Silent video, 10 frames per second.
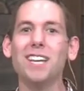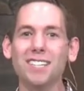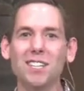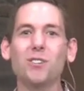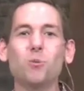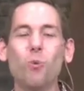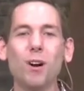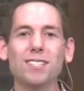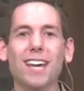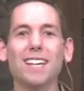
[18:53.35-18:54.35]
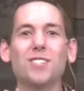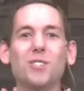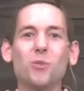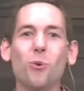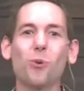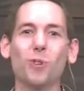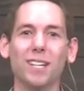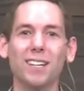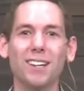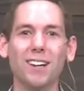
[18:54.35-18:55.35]
Yes, there's once a
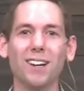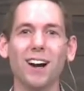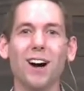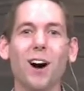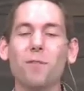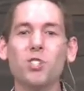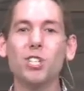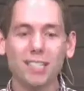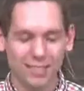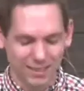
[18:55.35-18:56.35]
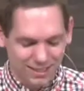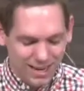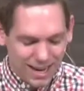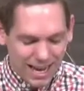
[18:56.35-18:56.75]
story of Jesus,